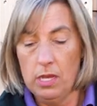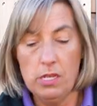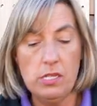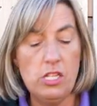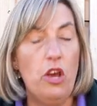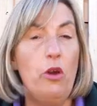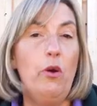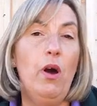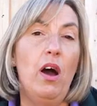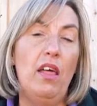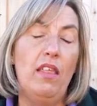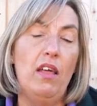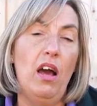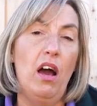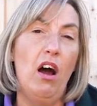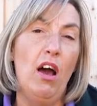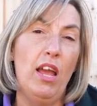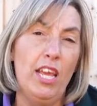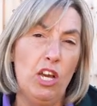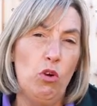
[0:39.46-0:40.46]
So
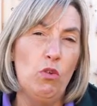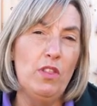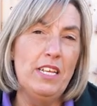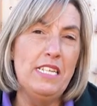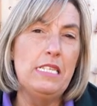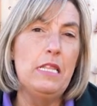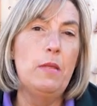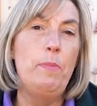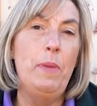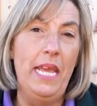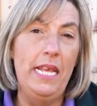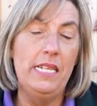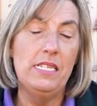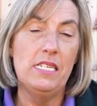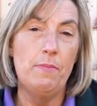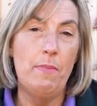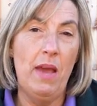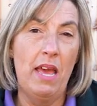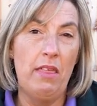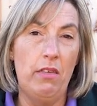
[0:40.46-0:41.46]
I call this the
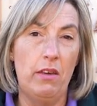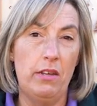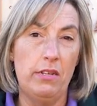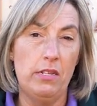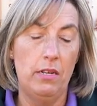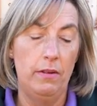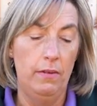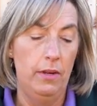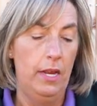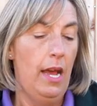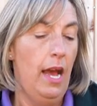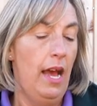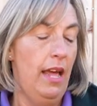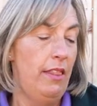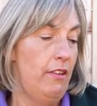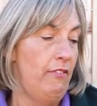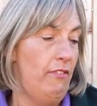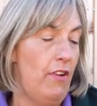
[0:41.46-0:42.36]
pizza method. And the